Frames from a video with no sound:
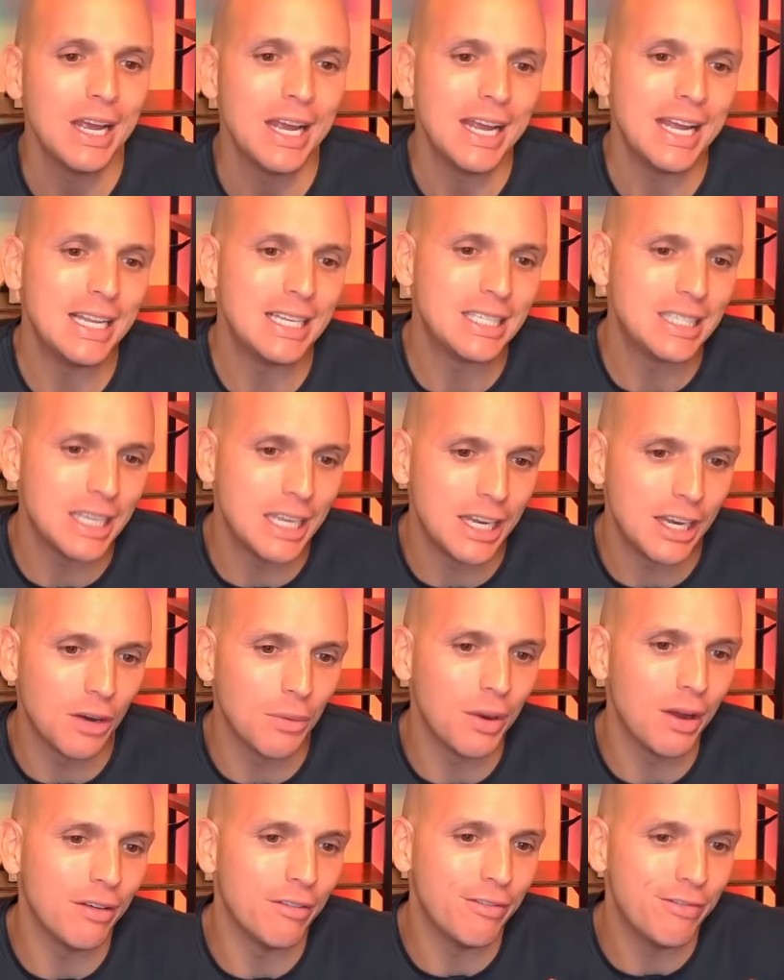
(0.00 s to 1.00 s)
It's sitting
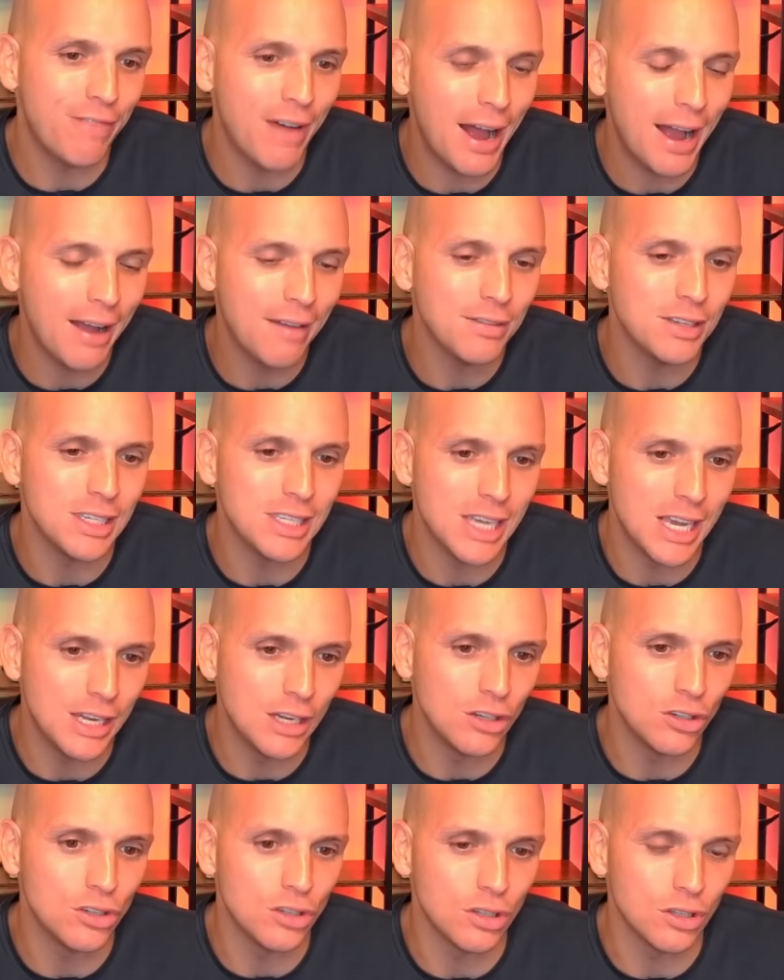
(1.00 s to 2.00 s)
around 5 to 10
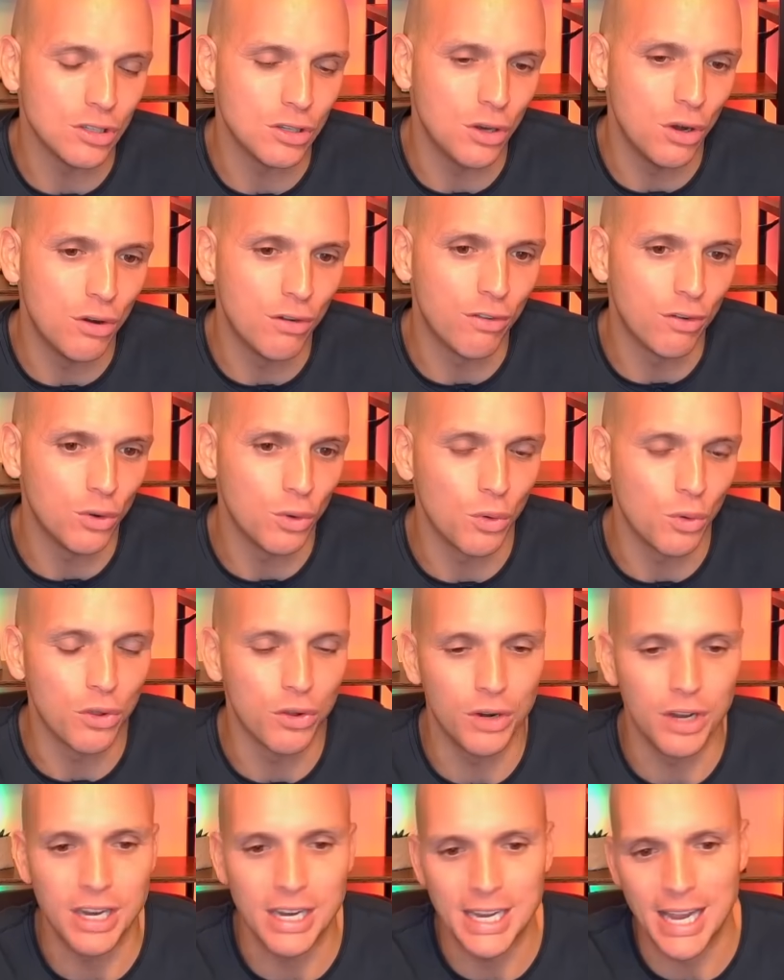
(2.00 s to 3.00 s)
inches of snow for
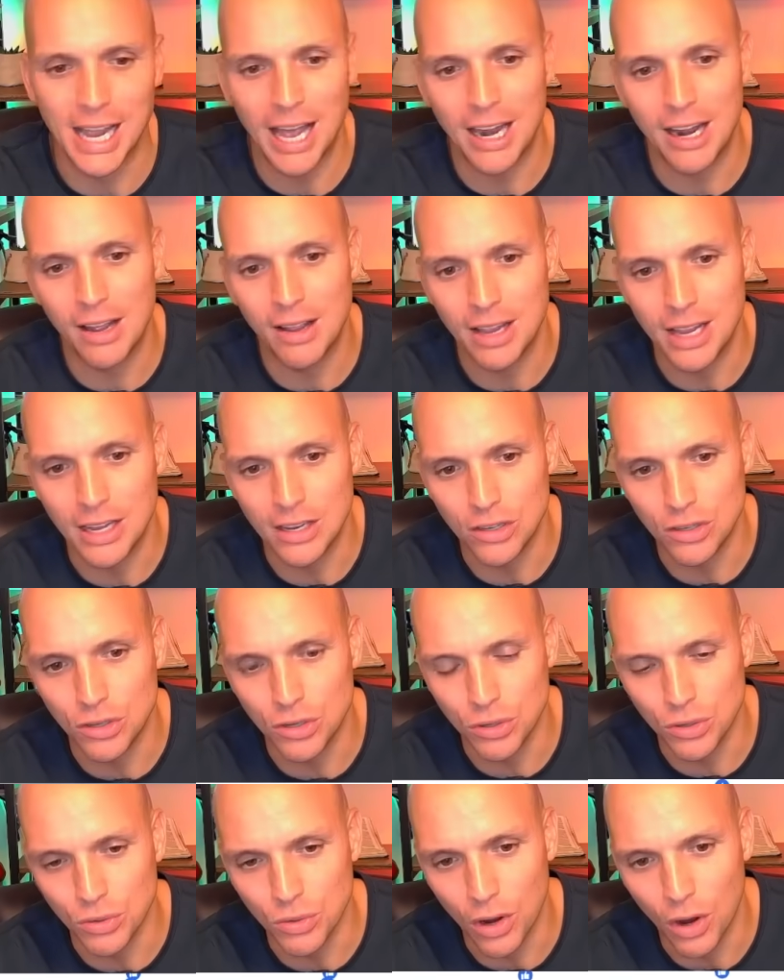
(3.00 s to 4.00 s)
northern Indiana
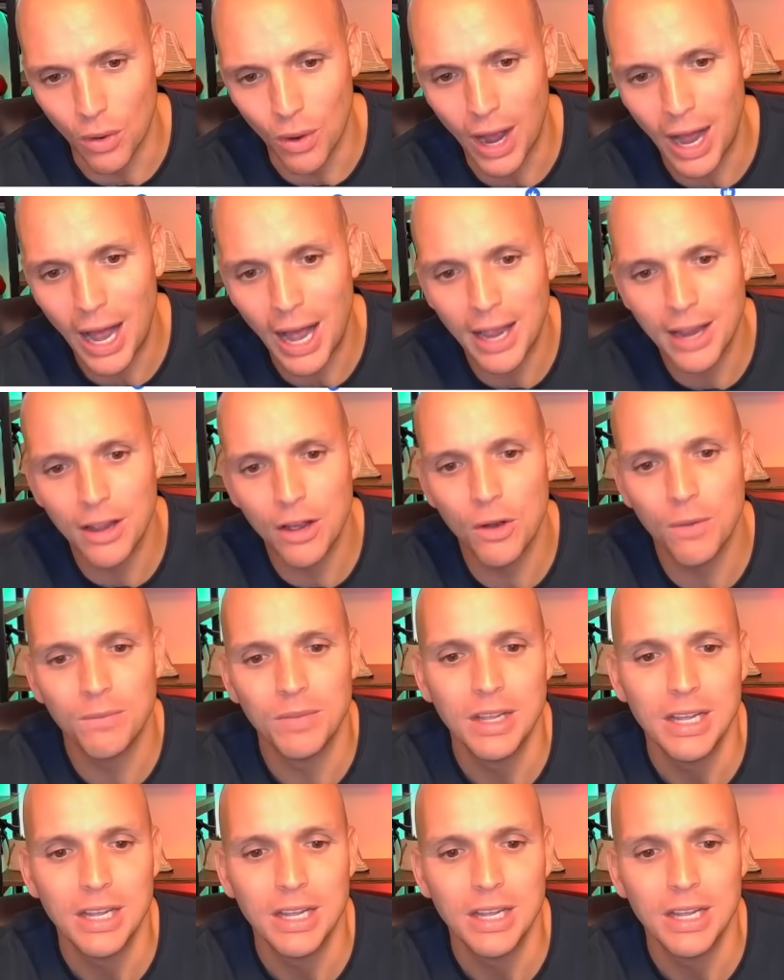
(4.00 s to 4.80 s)
into Ohio.